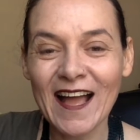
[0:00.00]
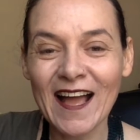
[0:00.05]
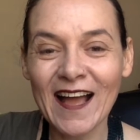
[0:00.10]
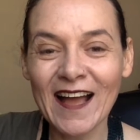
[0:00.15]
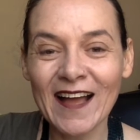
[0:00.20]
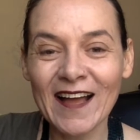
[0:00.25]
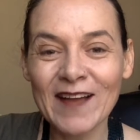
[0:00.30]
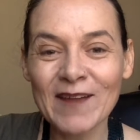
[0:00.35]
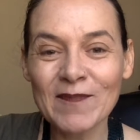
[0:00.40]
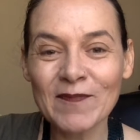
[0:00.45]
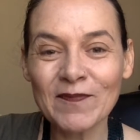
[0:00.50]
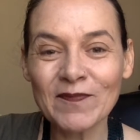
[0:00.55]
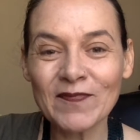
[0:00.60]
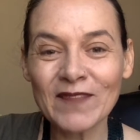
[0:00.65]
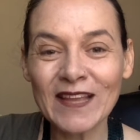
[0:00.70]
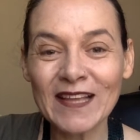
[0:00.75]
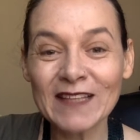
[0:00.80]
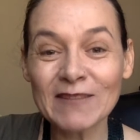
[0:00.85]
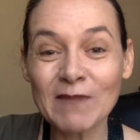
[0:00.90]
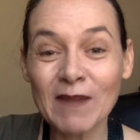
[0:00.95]

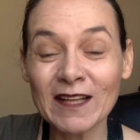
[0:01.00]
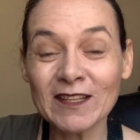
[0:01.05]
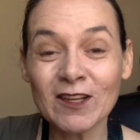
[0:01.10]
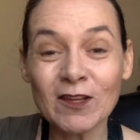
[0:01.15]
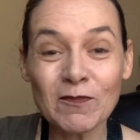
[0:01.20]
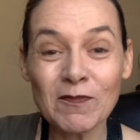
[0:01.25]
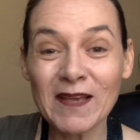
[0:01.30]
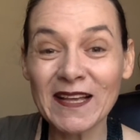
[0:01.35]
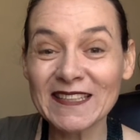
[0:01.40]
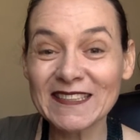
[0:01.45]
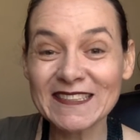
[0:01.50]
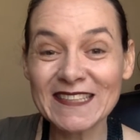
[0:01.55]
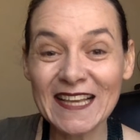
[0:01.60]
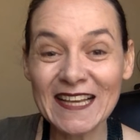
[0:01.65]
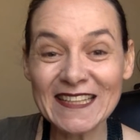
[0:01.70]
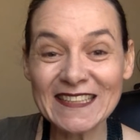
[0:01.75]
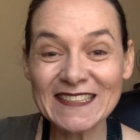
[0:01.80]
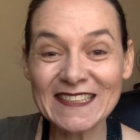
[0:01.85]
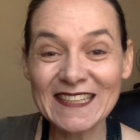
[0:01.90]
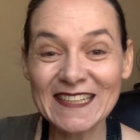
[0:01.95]
It might not be a
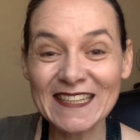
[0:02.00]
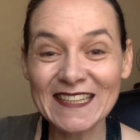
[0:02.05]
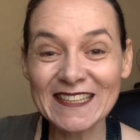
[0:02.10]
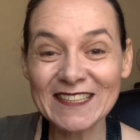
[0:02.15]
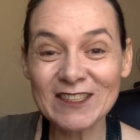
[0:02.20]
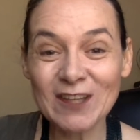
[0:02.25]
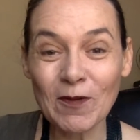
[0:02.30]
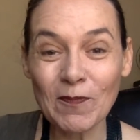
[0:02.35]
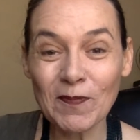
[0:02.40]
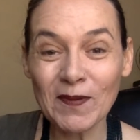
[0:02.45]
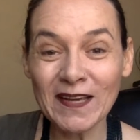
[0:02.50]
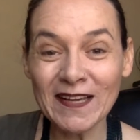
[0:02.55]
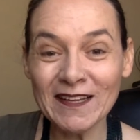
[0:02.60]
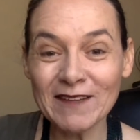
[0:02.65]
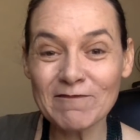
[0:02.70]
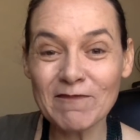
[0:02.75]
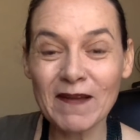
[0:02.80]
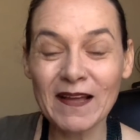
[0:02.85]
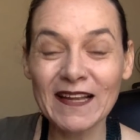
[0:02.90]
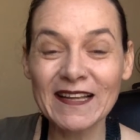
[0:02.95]
sexy topic,
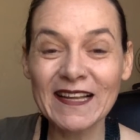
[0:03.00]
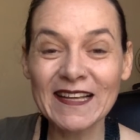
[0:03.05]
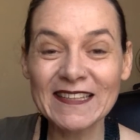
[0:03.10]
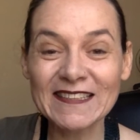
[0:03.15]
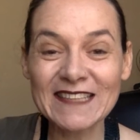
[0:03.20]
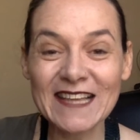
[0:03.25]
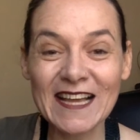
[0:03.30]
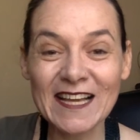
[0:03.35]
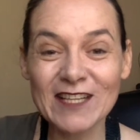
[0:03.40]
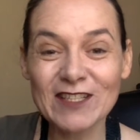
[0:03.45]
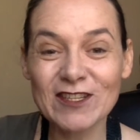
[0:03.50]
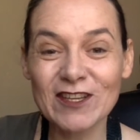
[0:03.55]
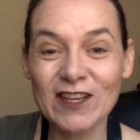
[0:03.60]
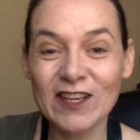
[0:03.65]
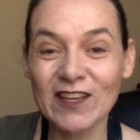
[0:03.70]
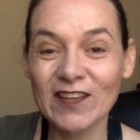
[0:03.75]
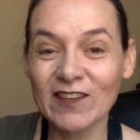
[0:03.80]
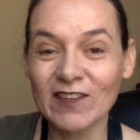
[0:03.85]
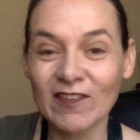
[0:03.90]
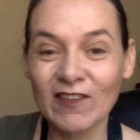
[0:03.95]
but it's
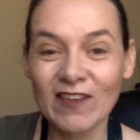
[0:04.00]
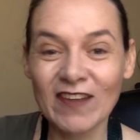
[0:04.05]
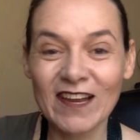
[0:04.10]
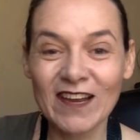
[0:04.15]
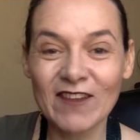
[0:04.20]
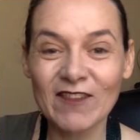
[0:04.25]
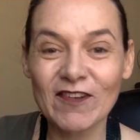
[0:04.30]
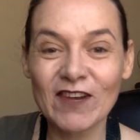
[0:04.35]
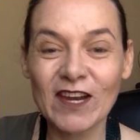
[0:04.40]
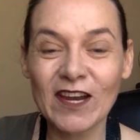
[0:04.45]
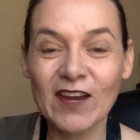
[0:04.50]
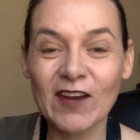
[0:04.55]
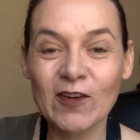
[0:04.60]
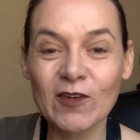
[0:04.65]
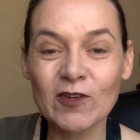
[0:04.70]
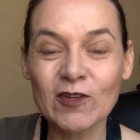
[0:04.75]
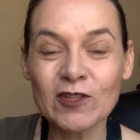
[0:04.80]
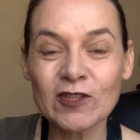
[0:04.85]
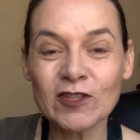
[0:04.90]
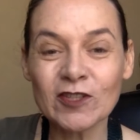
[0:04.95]
actually really, really
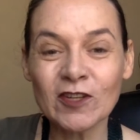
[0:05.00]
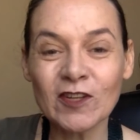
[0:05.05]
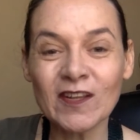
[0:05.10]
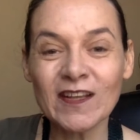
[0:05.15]
crucial.